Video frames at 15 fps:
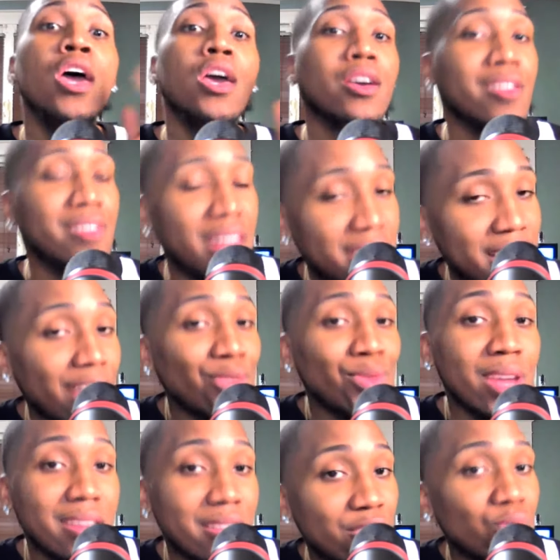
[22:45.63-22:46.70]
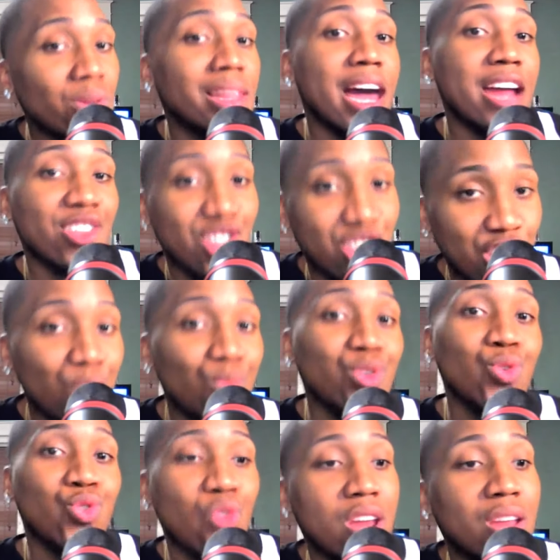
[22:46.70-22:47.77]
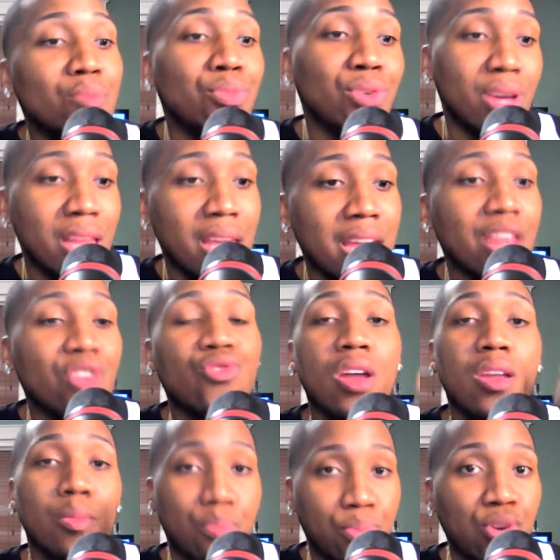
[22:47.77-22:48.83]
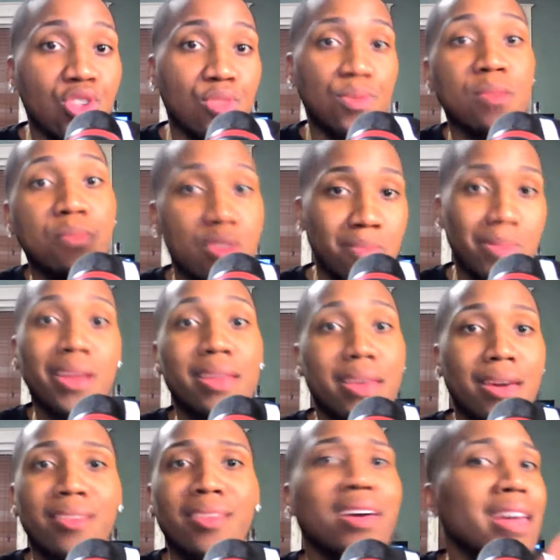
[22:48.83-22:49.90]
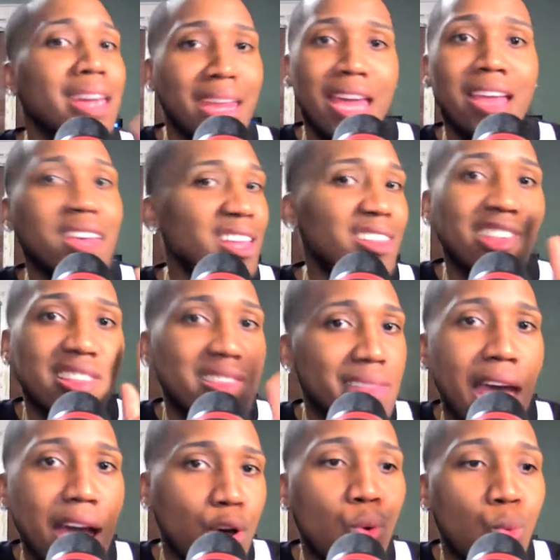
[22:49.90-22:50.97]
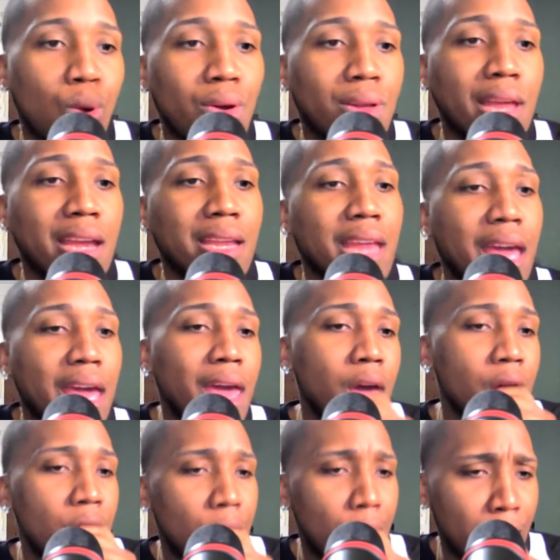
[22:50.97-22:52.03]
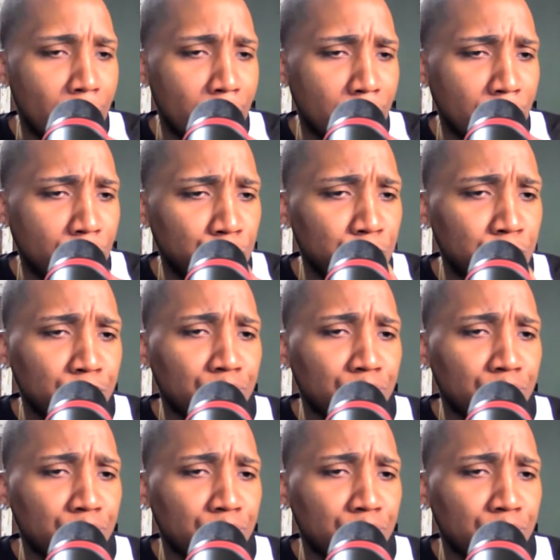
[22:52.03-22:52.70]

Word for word: because that's how you get into a lot of shit when you're trying to butt in and trying to push people to be together. It ain't. It just not gonna work like that. Um,